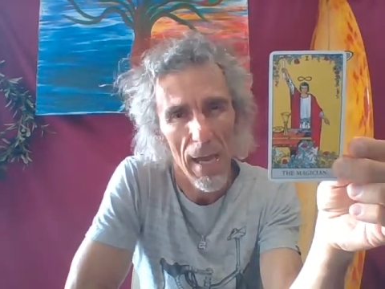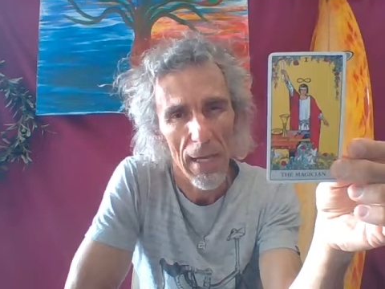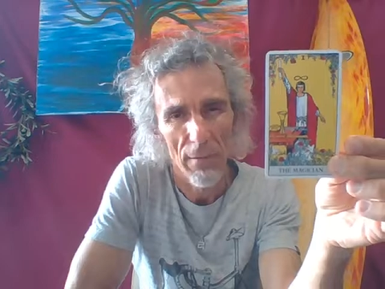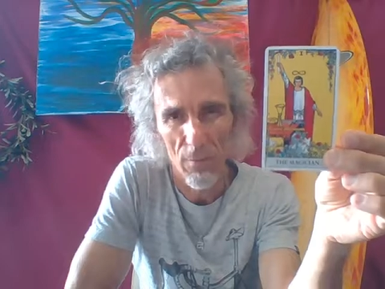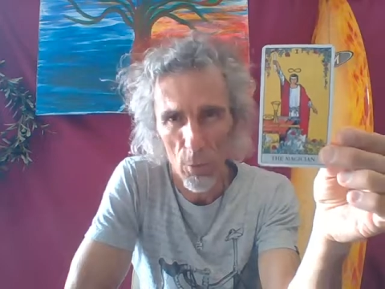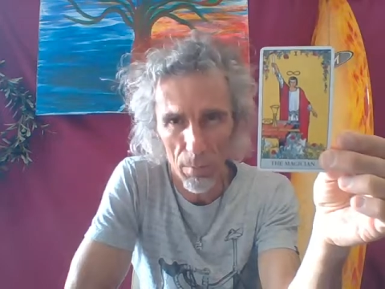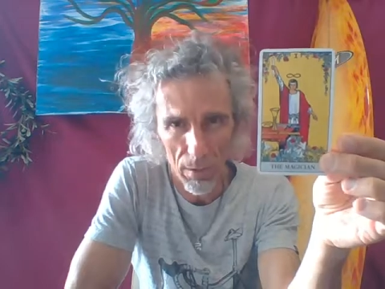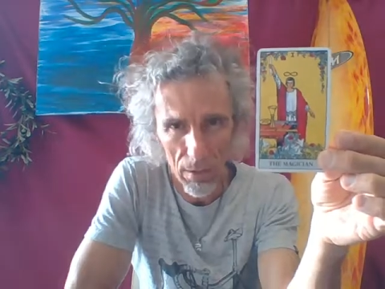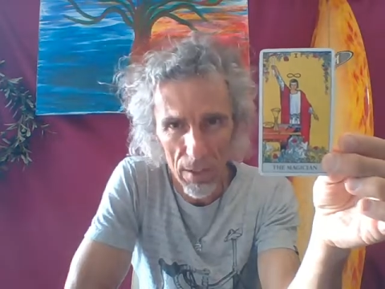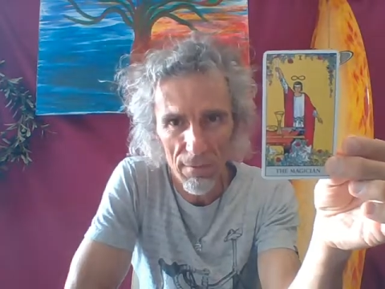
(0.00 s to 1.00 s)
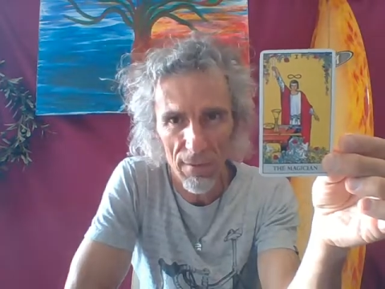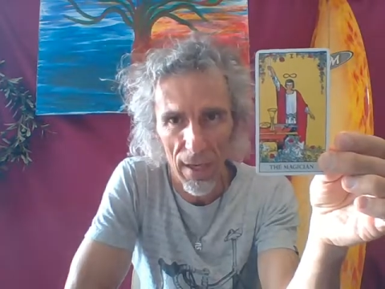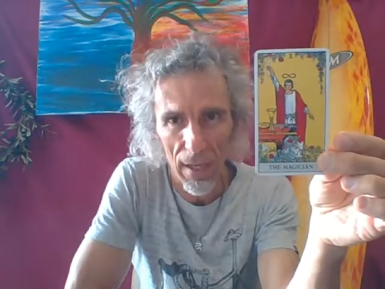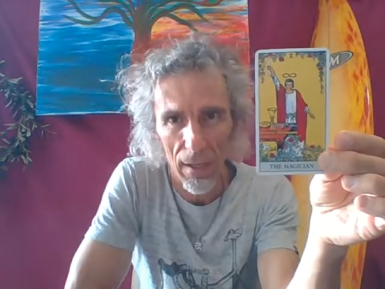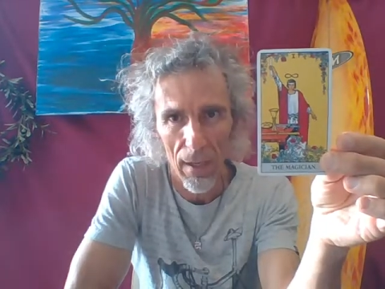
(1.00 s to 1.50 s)
And if you believe
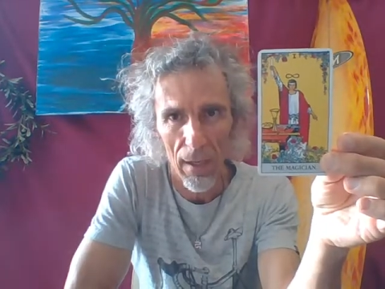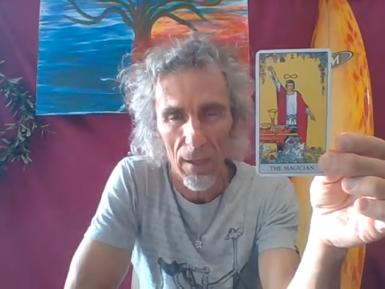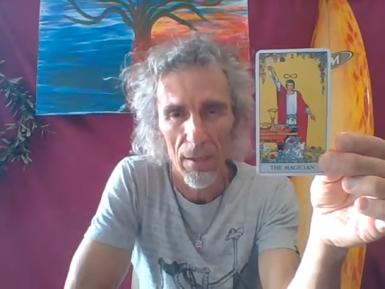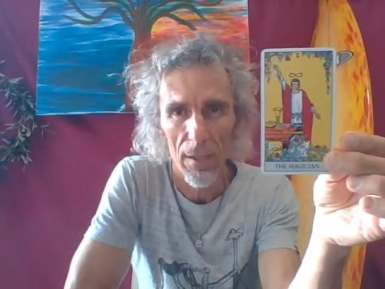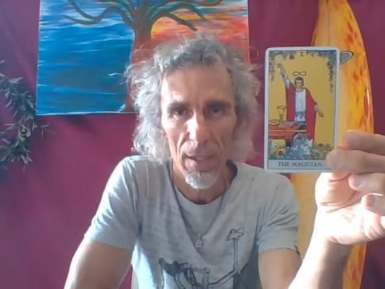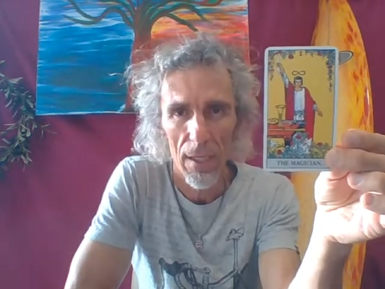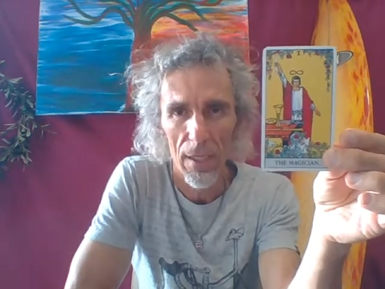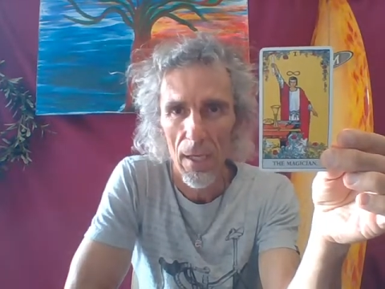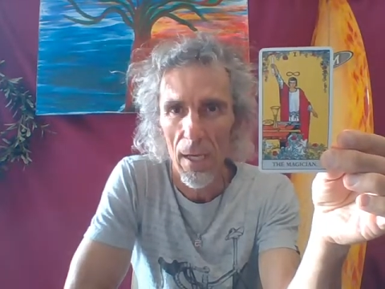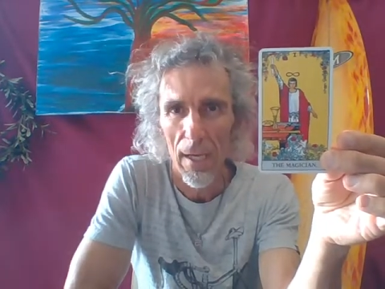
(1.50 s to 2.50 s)
that, then